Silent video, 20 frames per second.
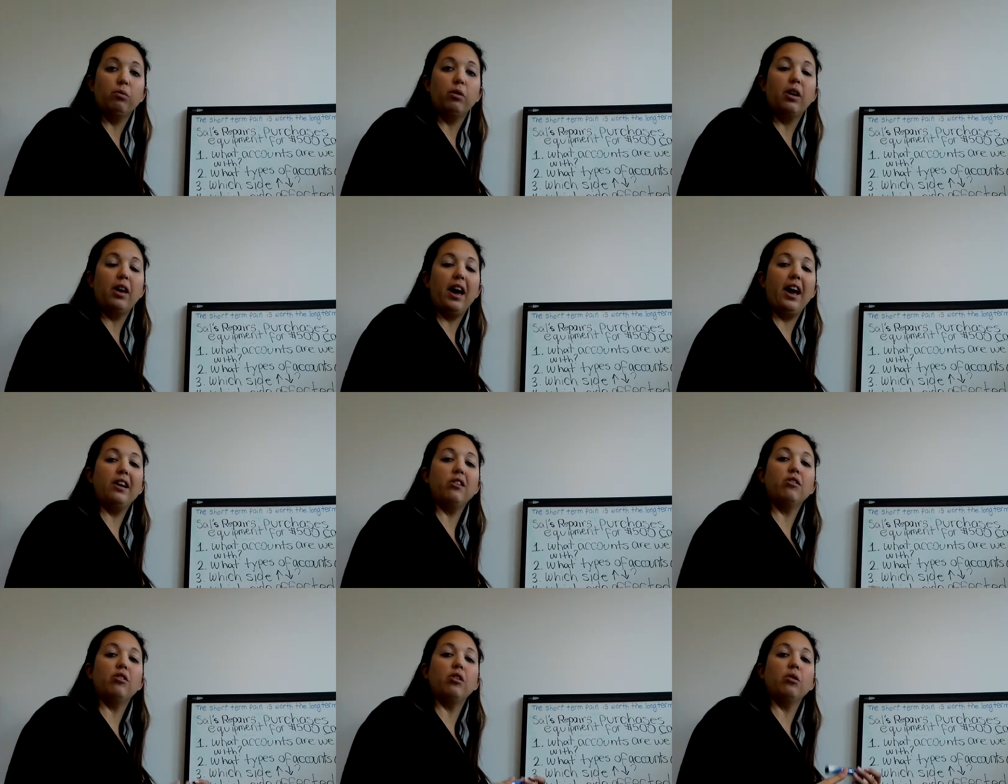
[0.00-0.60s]

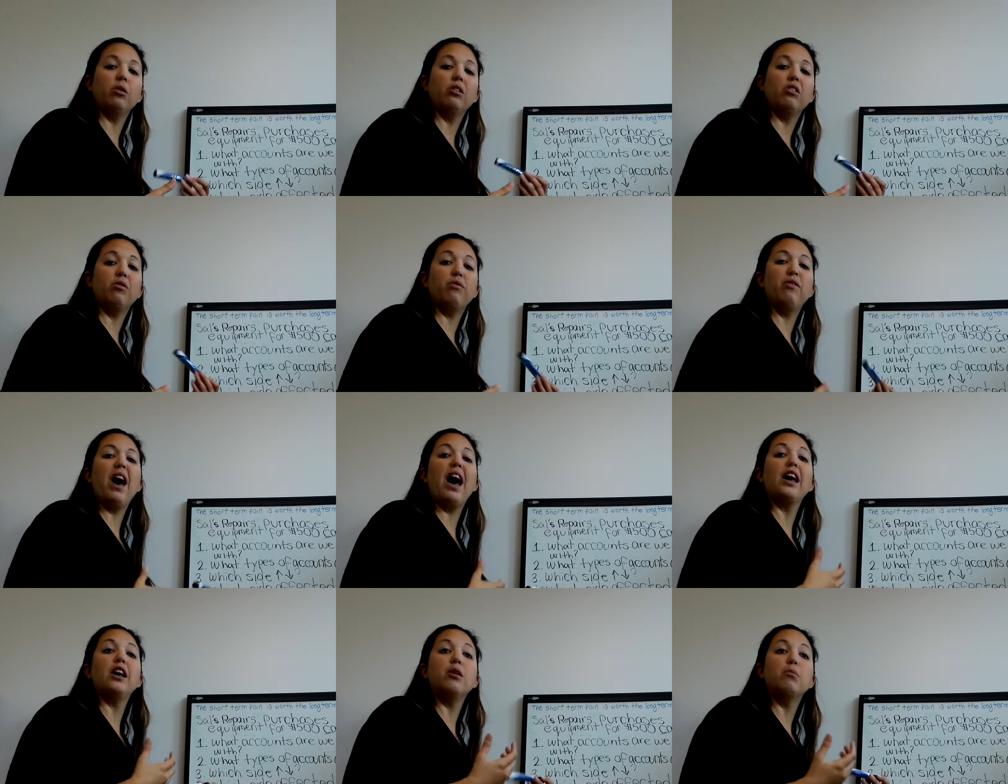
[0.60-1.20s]
Okay, so it's
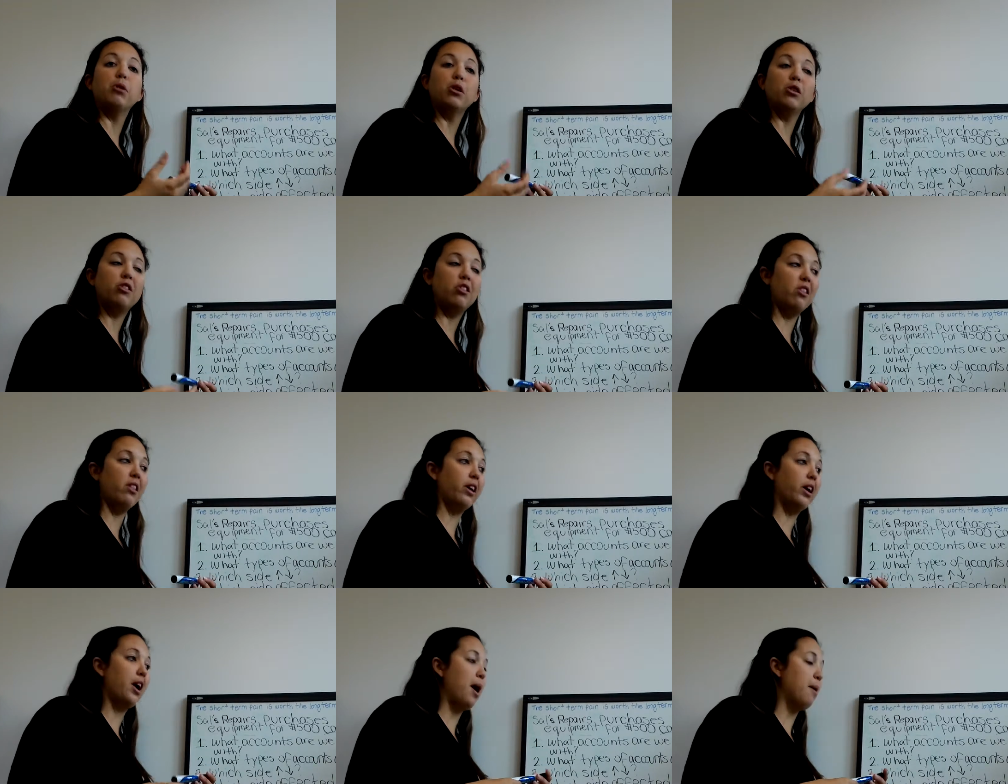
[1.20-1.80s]
valuable to
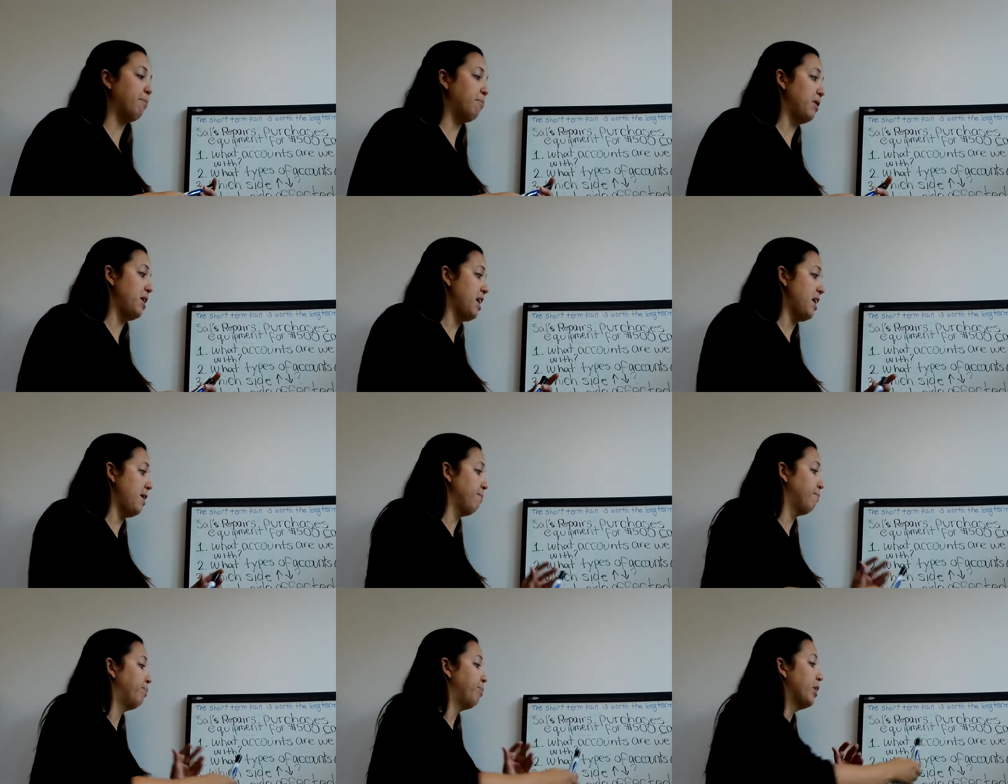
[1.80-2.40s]
the
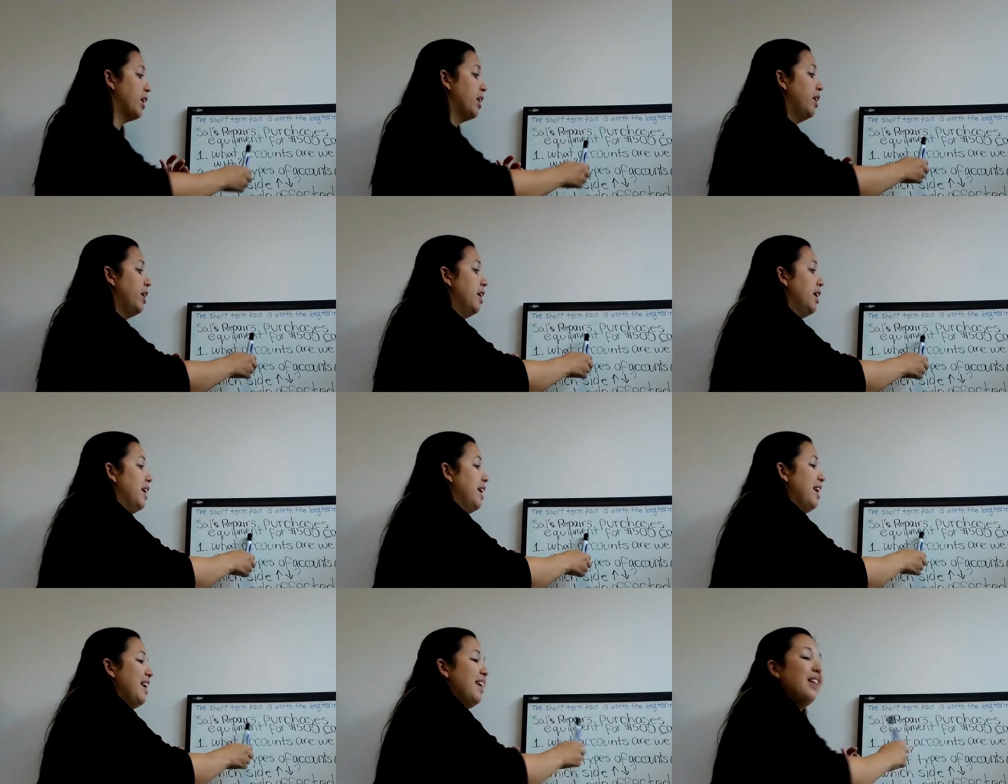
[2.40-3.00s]
company.
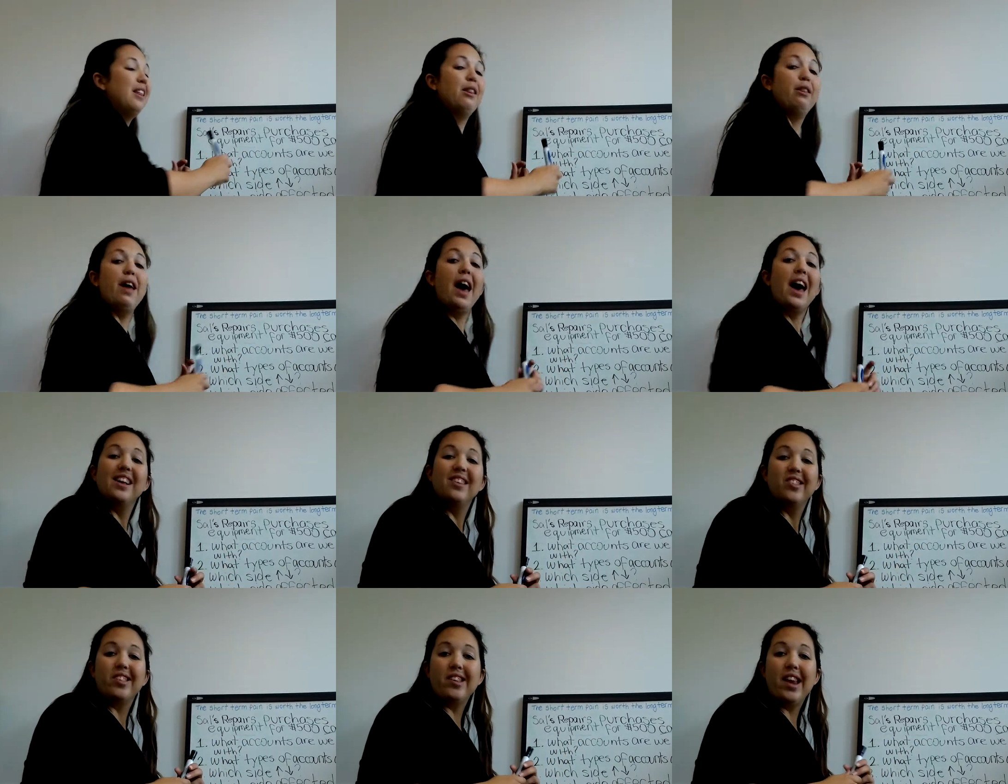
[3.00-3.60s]

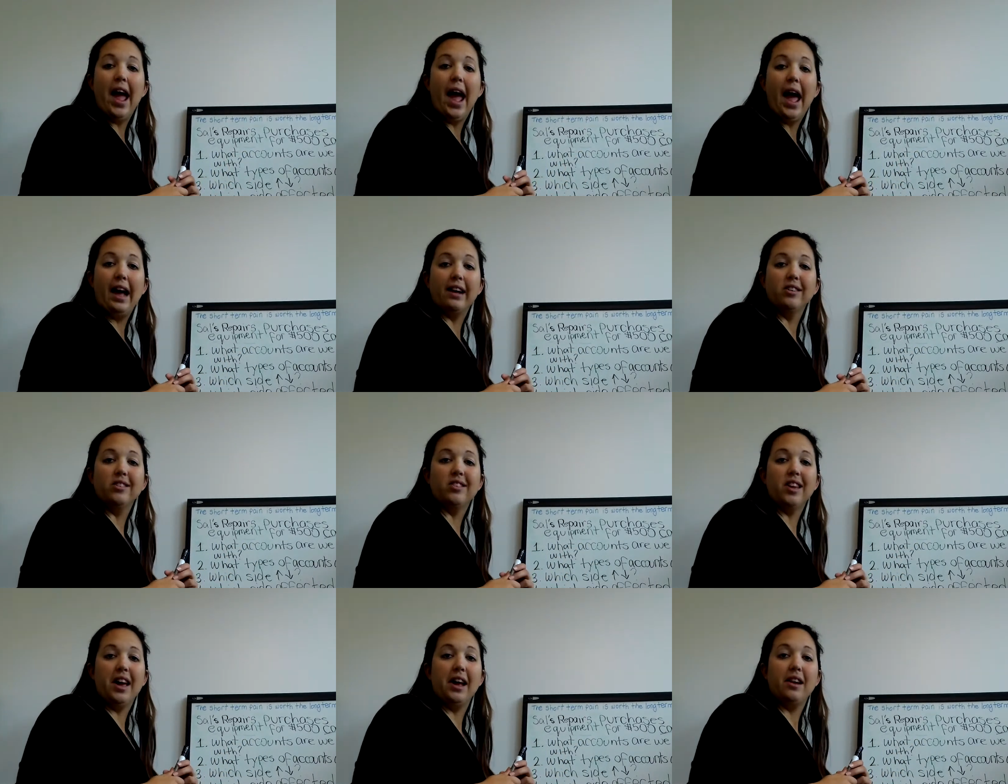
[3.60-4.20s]
That is an
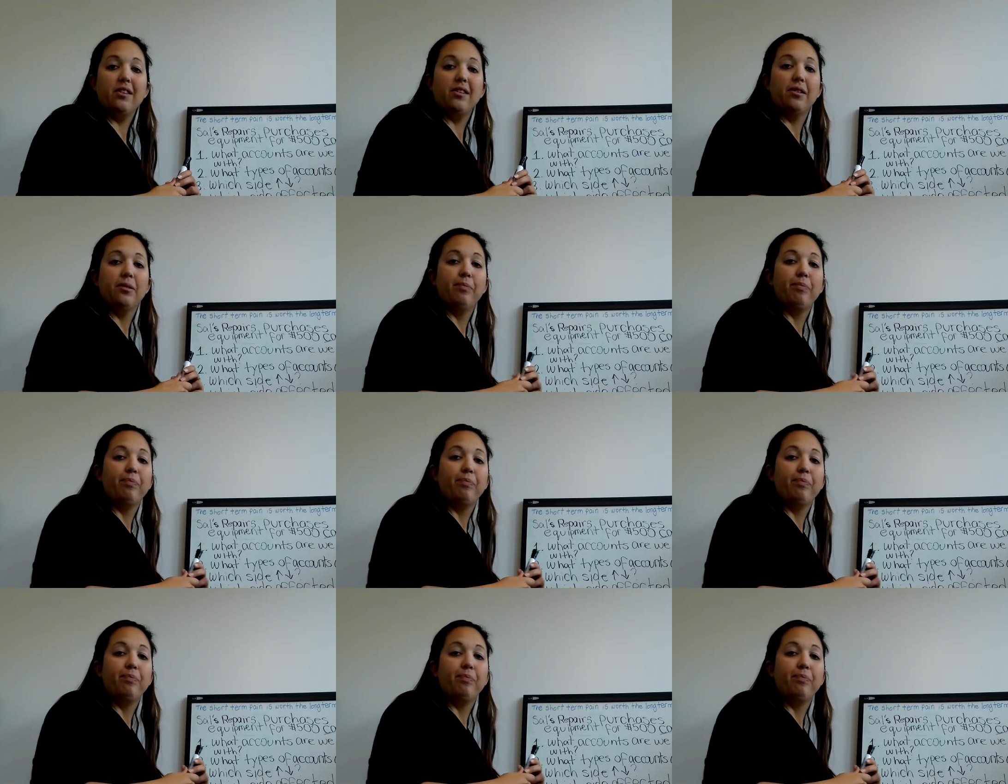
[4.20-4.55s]
asset.